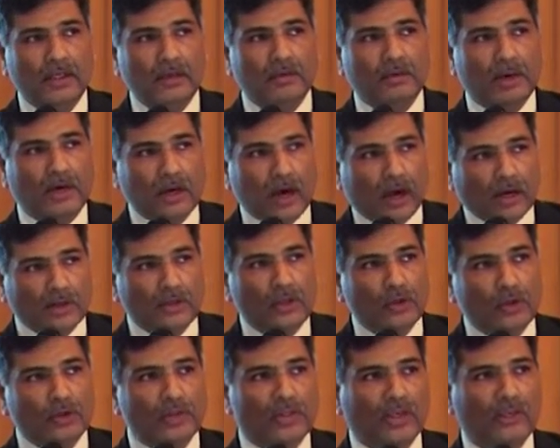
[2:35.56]
We're not
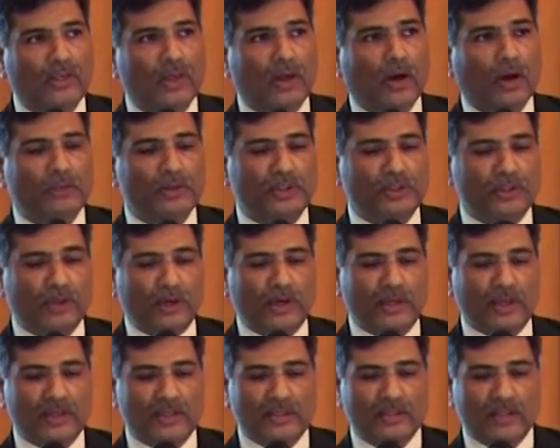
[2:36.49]
using the
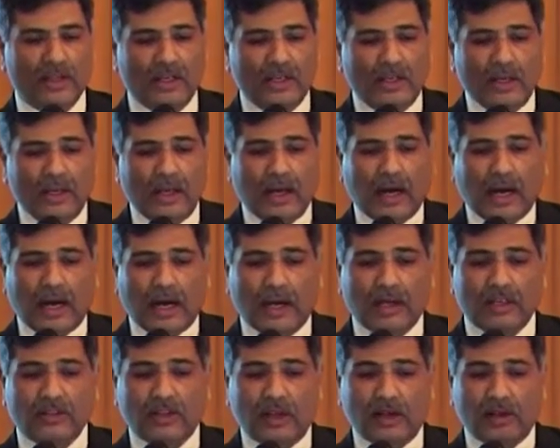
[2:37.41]
opportunities.
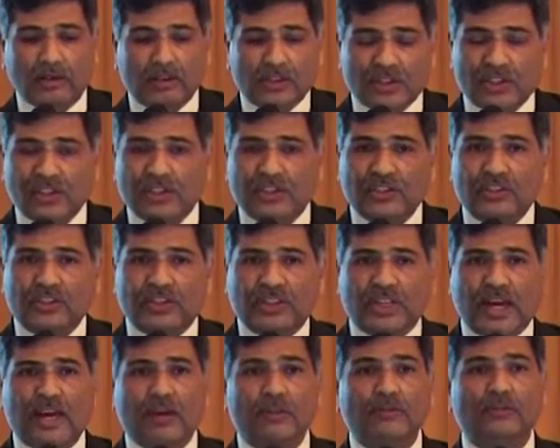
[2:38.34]
The
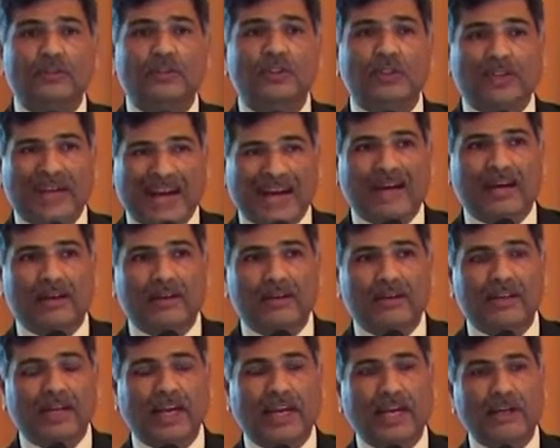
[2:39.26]
share of
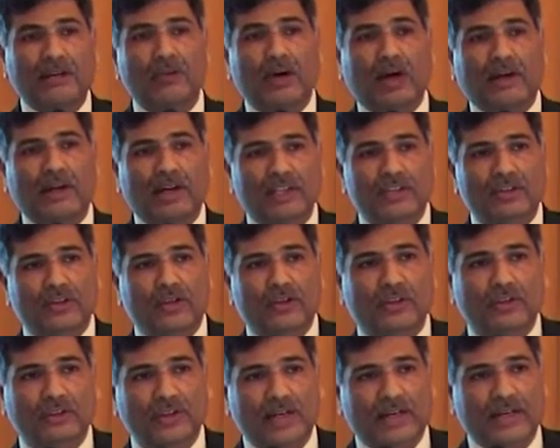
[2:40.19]
trade,
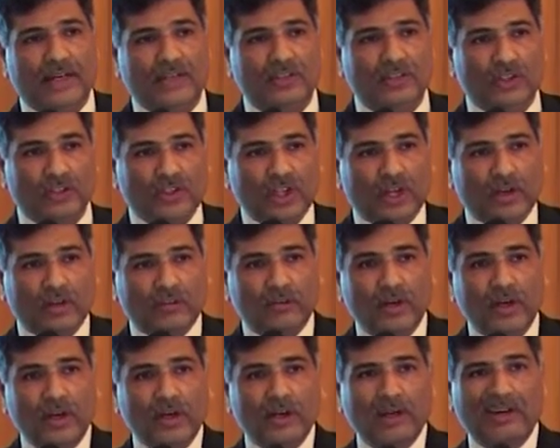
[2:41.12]
intra-regional trade as a share of
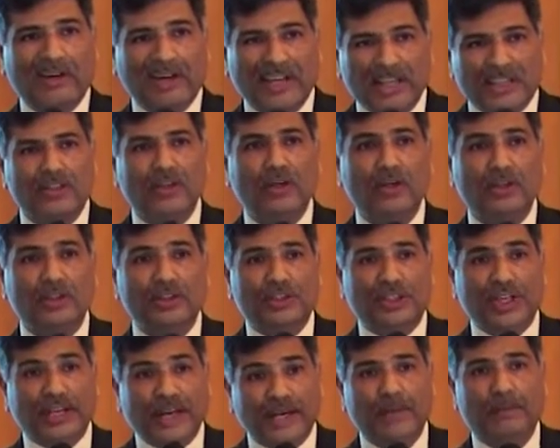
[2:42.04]
regional
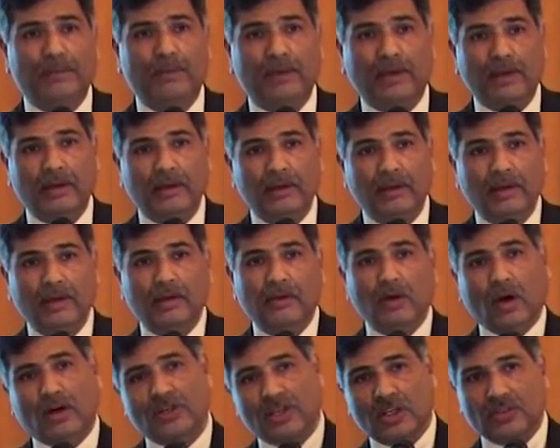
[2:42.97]
GDP,
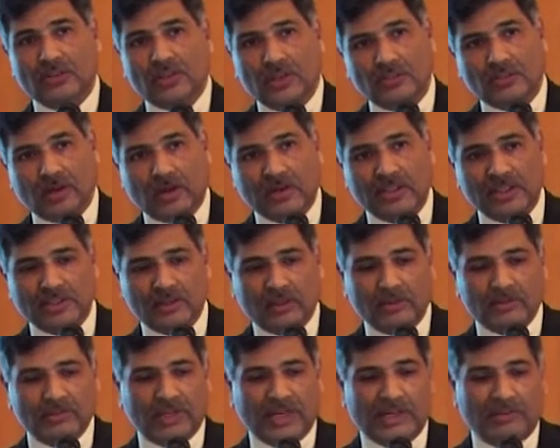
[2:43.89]
not just
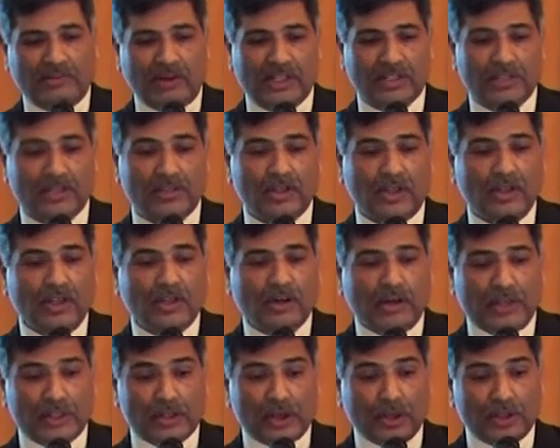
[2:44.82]
intra-regional trade,
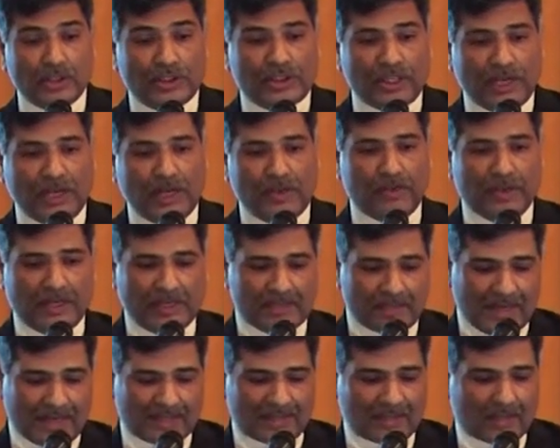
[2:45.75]
regional GDP
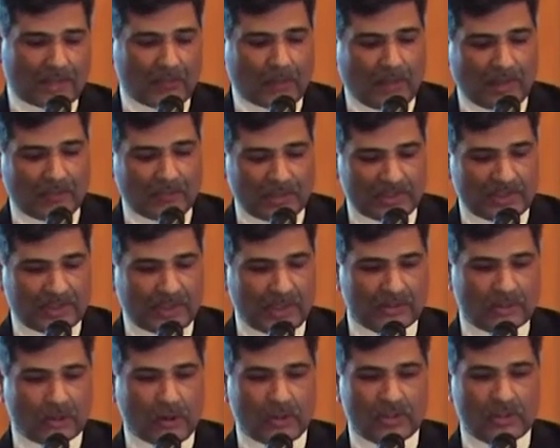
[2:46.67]
is less than
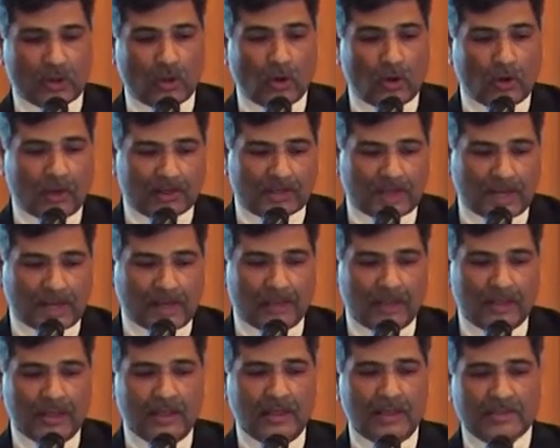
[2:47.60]
1%. So it's lower
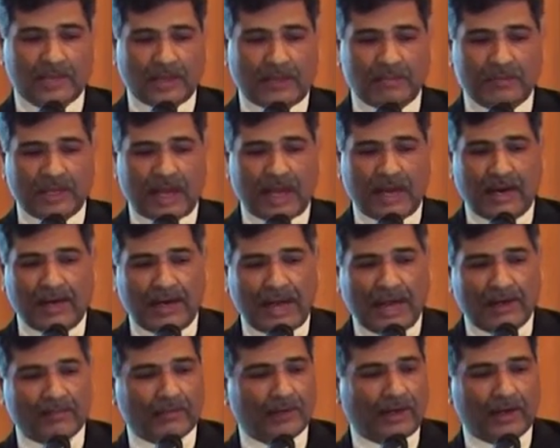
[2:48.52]
than sub-Saharan
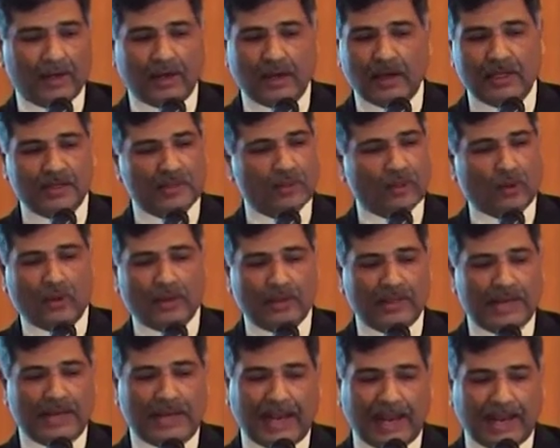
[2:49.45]
Africa, it's lower
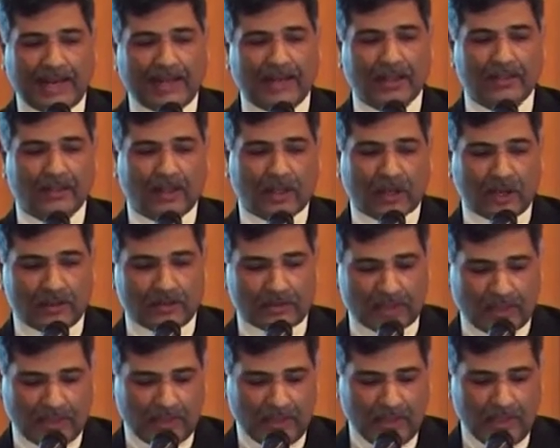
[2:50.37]
than any other country,